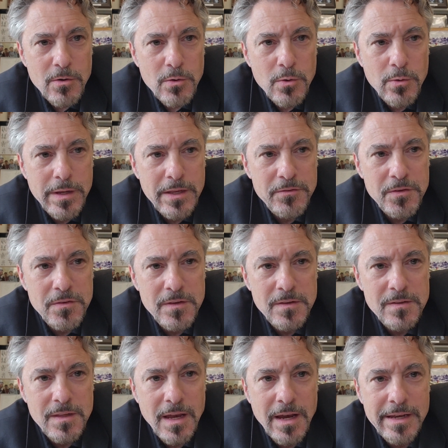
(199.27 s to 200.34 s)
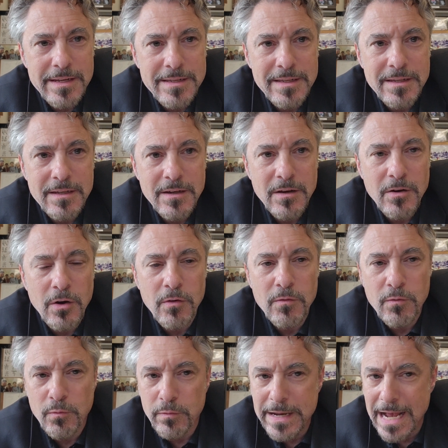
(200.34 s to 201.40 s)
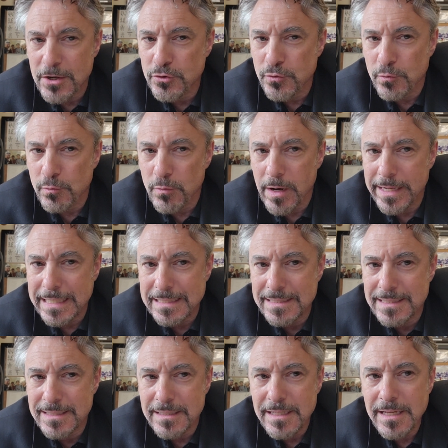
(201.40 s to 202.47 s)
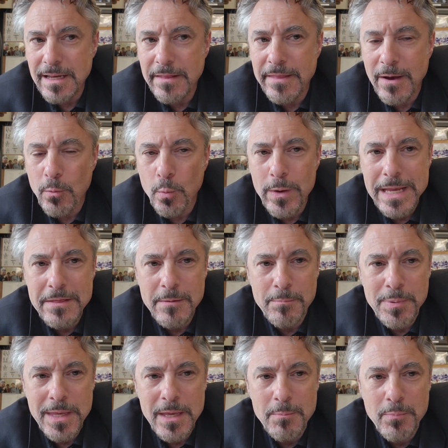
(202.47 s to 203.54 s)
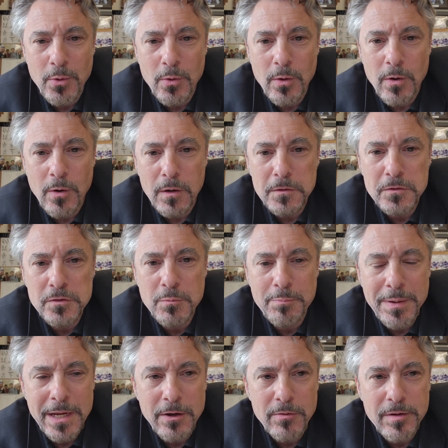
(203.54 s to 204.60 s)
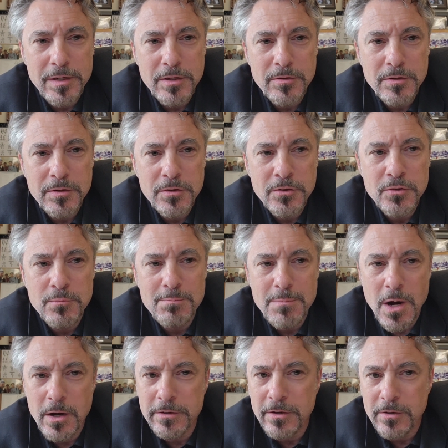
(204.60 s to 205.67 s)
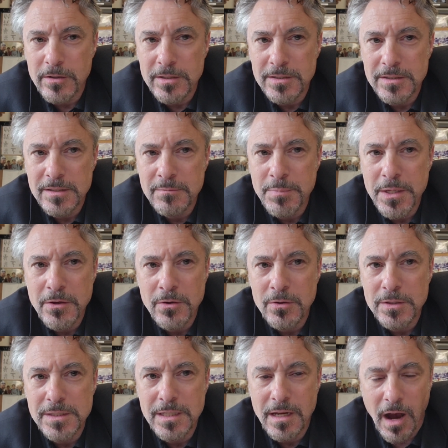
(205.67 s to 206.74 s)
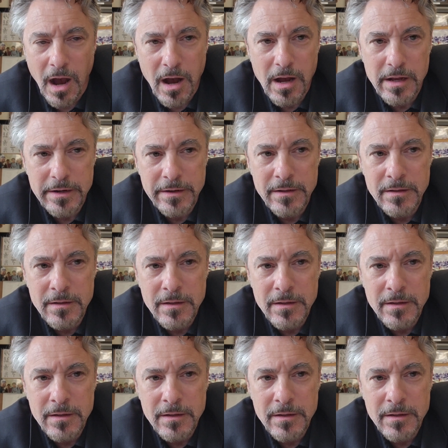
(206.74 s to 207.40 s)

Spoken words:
who gives us this idea of natural rights, and that we, the people, are superior to monarchs because God